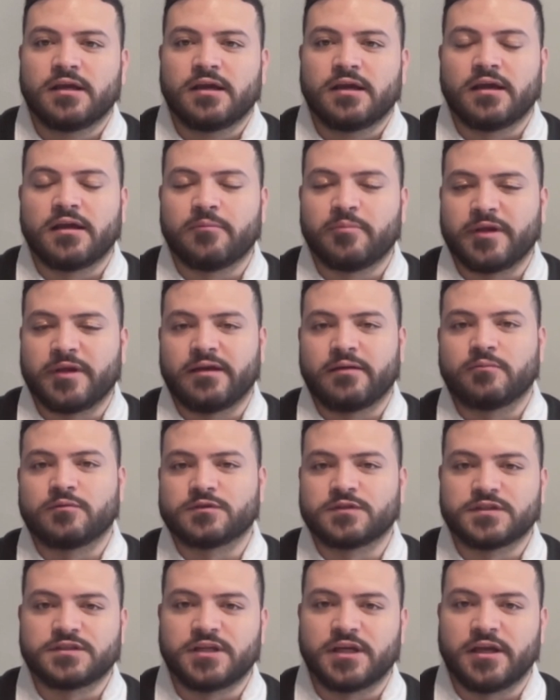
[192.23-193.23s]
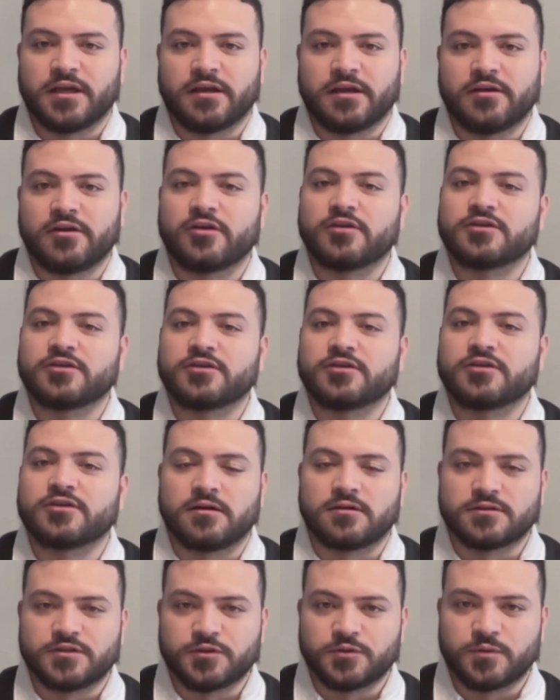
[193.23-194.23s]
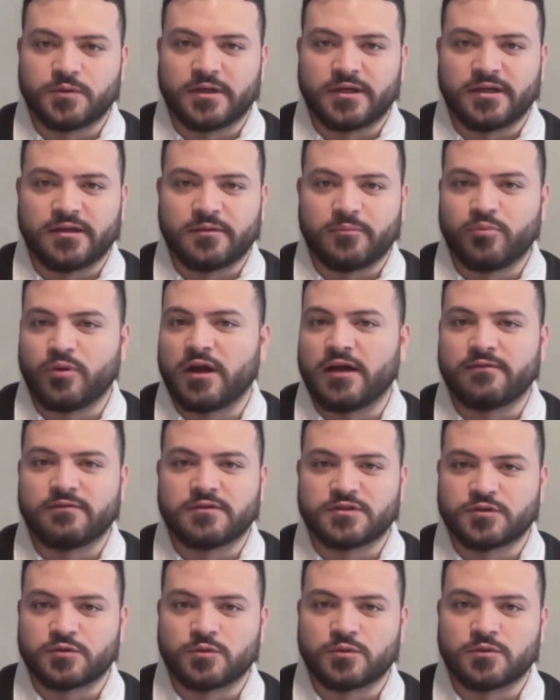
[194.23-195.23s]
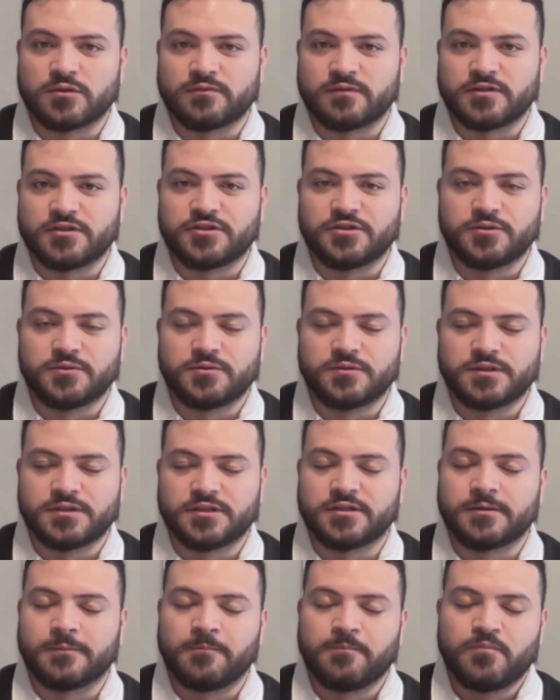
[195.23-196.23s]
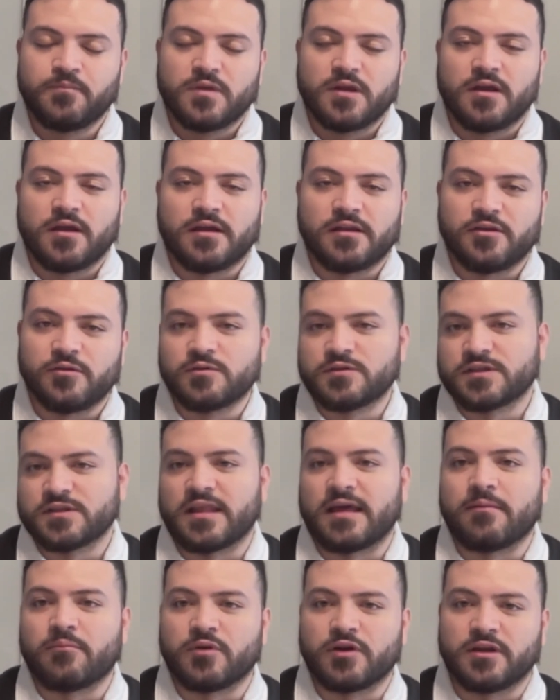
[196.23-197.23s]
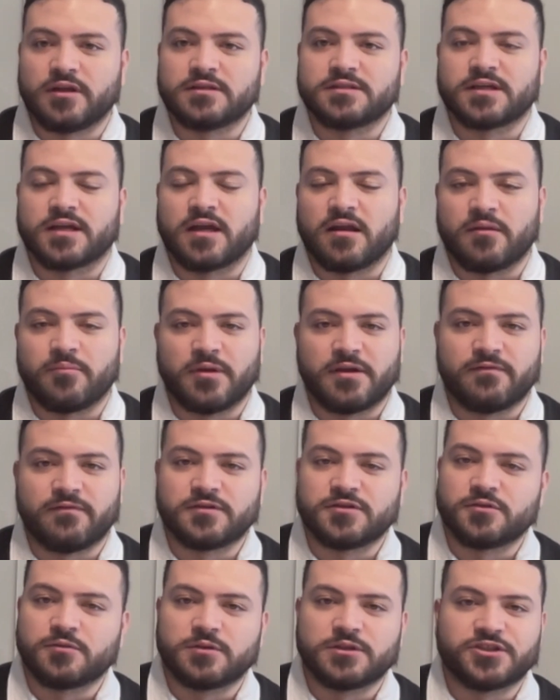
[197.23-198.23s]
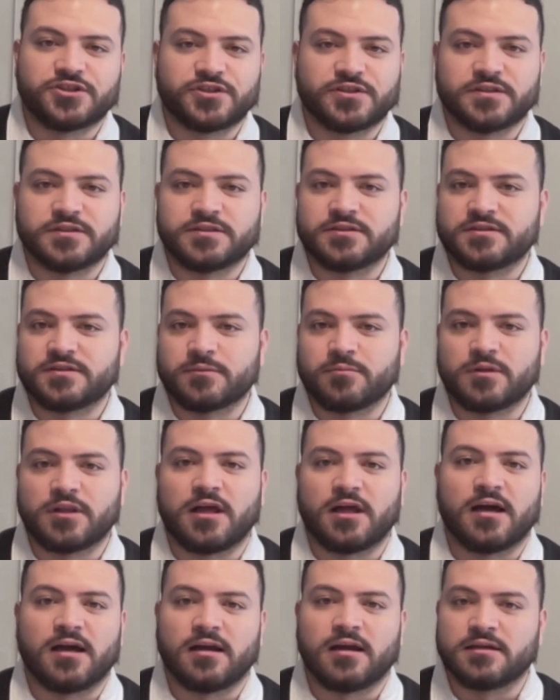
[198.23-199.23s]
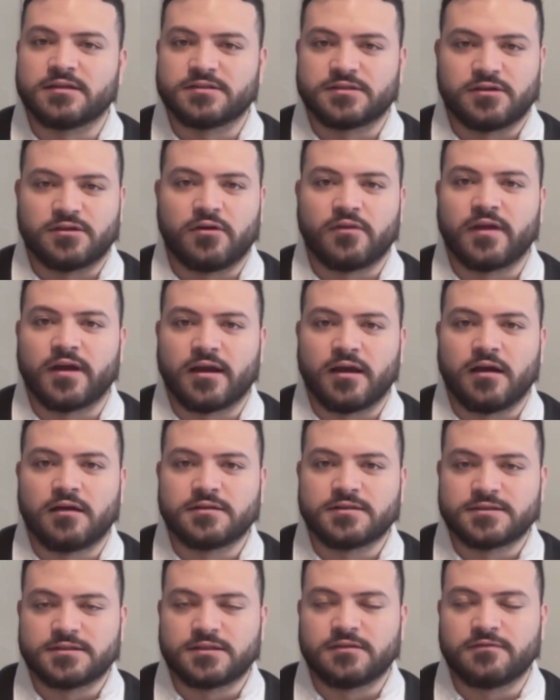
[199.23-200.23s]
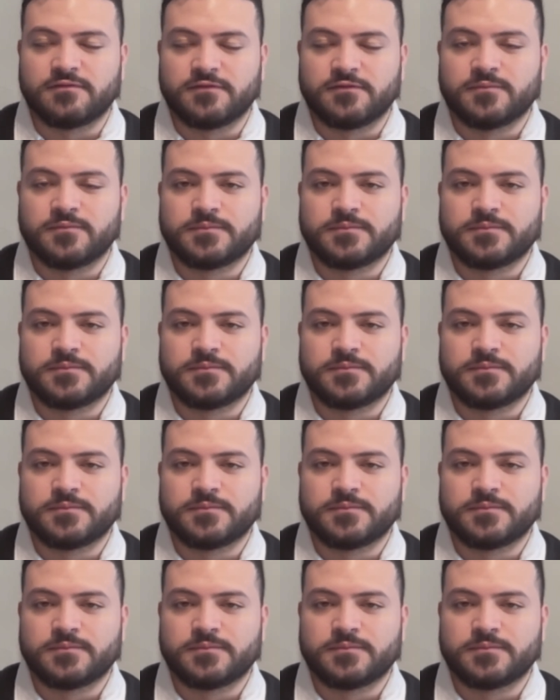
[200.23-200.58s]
and being able to take your child to a private school of your choosing and using that money to kind of pay for tuition, supplies, and all that kind of stuff.